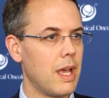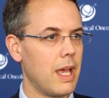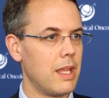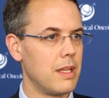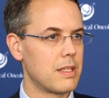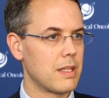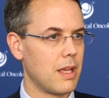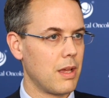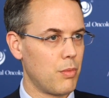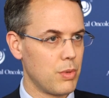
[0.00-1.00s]
and
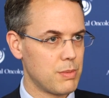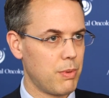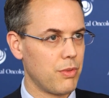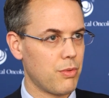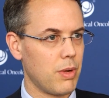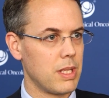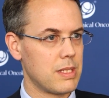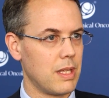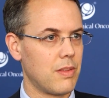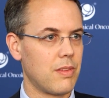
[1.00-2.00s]
uh, response rates
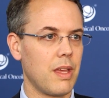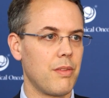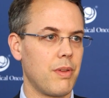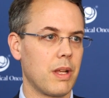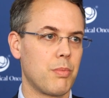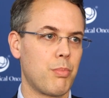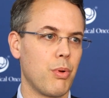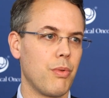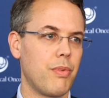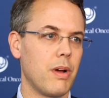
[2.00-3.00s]
and side effect
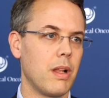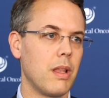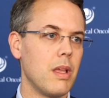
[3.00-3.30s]
profile.